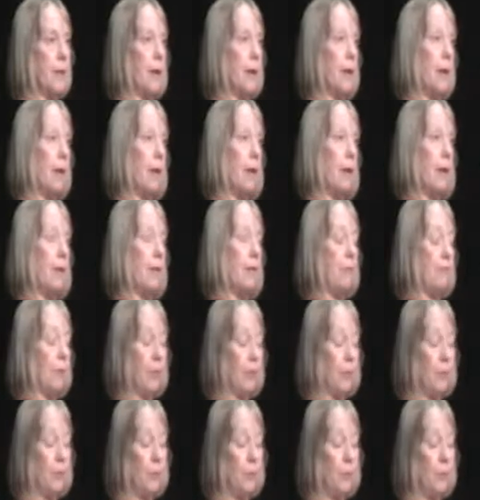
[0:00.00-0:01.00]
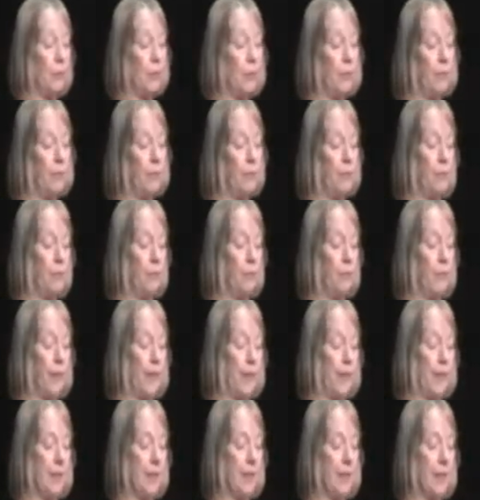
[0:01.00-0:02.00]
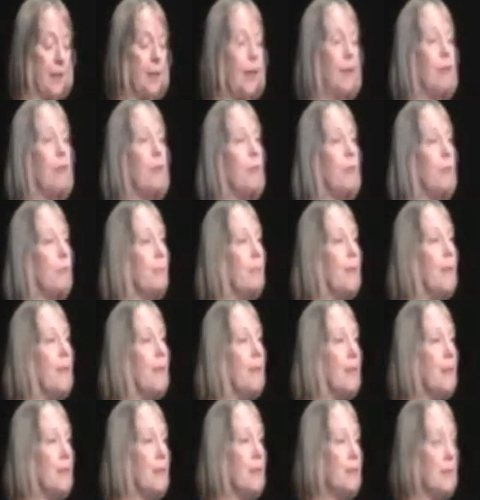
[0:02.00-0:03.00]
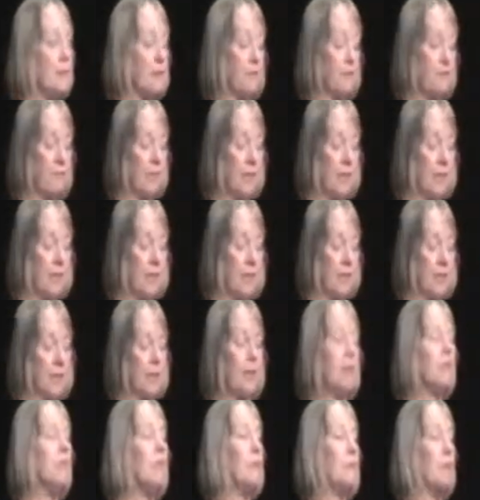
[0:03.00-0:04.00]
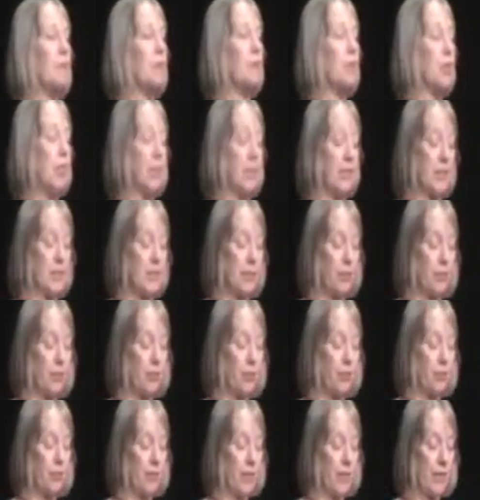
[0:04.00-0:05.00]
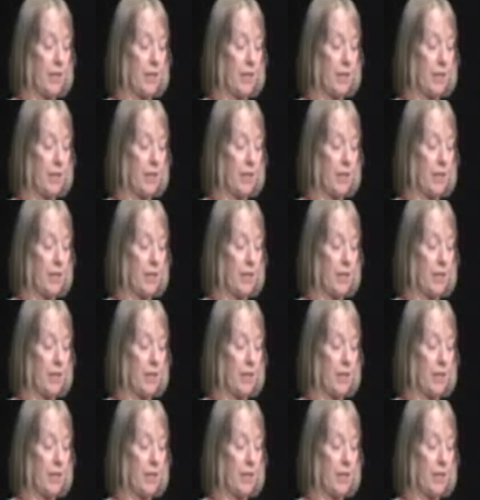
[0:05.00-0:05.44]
I follow the whiff of bait through blankets of mist under the chestnut trees.